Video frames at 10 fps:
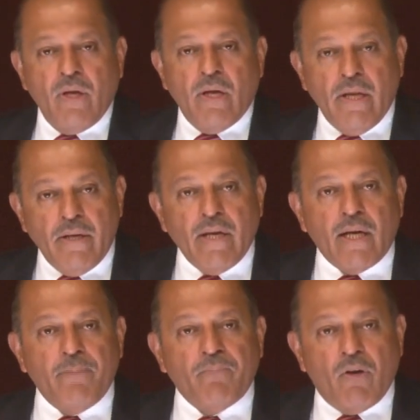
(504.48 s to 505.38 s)

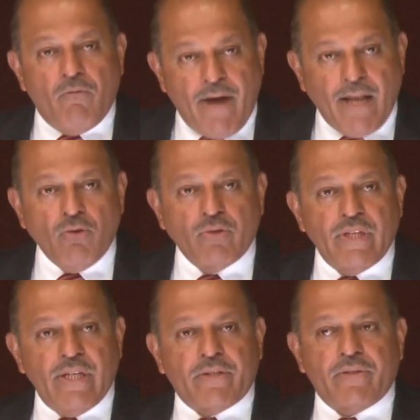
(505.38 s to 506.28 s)
India values
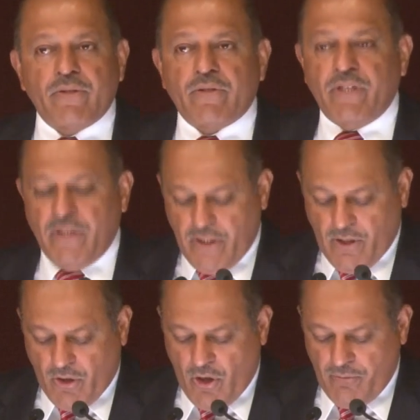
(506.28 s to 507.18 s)
its strategic
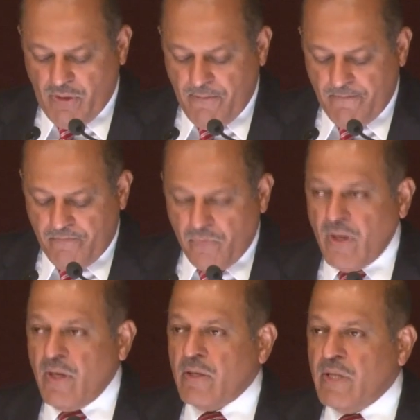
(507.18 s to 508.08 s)
autonomy.
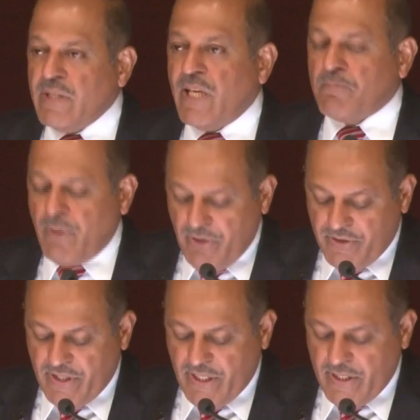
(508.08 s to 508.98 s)
This has
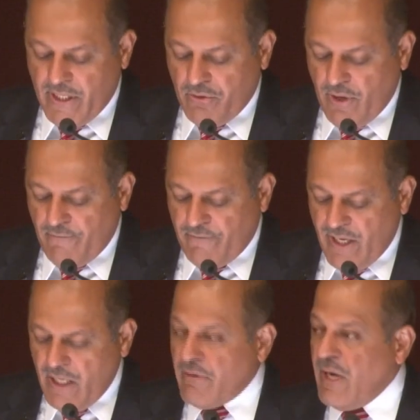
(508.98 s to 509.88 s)
permitted India to have
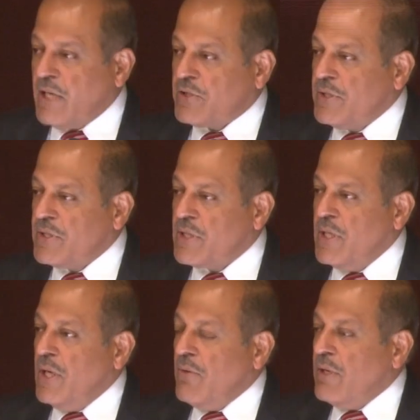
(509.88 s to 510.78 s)
friendly relations
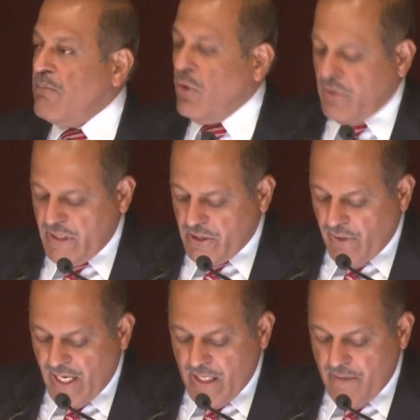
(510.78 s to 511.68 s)
with both
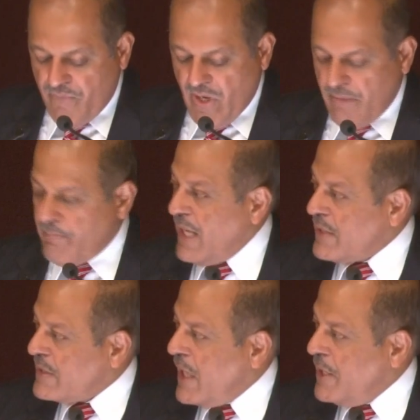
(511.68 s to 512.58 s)
Israel and
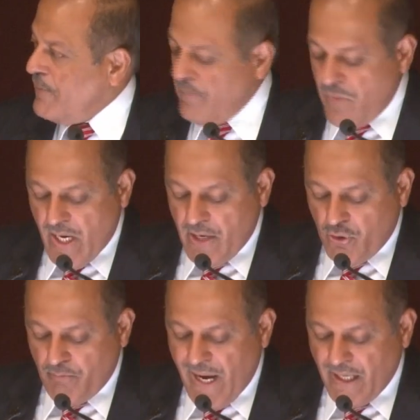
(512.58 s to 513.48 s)
Palestine, and
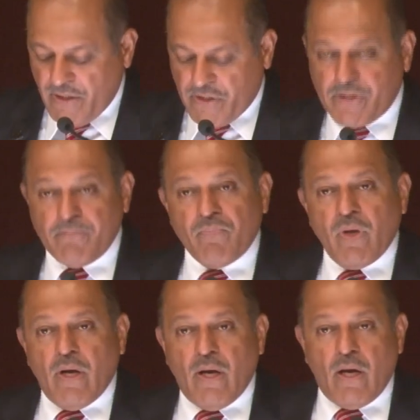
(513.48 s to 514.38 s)
to balance
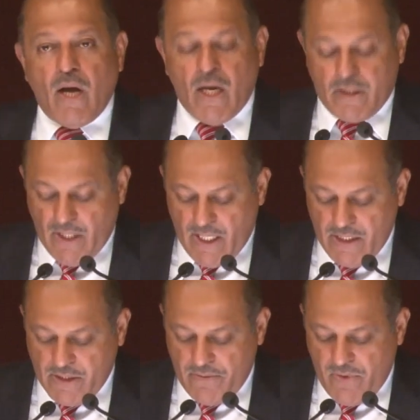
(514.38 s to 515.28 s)
our
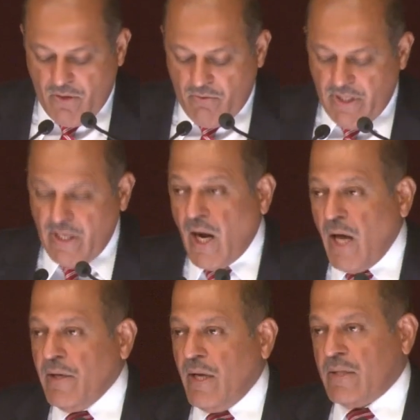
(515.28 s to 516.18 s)
ties with
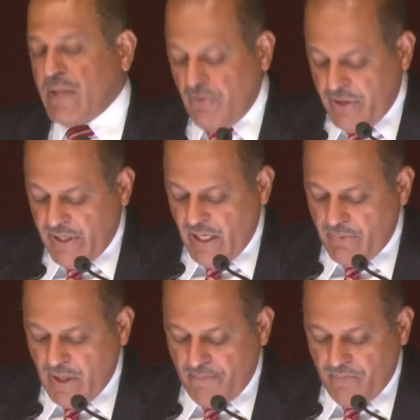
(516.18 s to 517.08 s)
Iran and Saudi
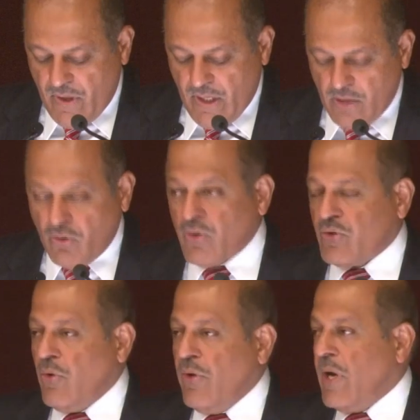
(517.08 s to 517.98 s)
Arabia, as
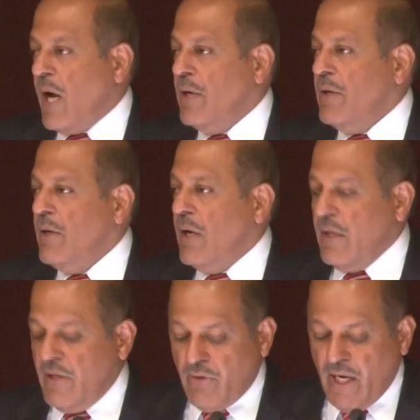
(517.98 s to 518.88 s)
also Iran
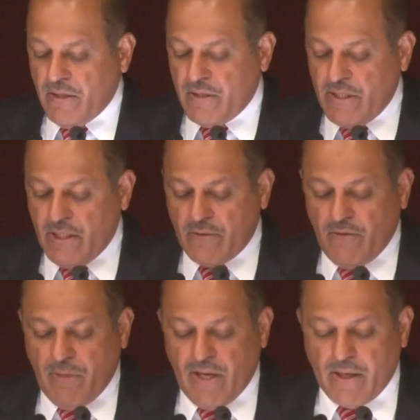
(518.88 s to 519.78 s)
and the United States of
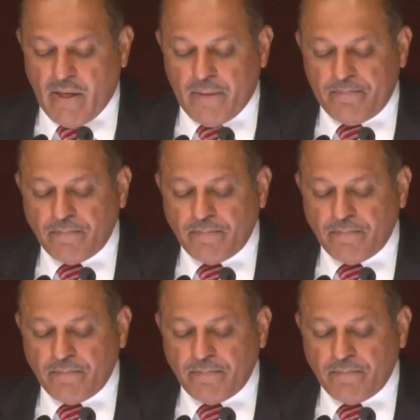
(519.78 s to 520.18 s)
America.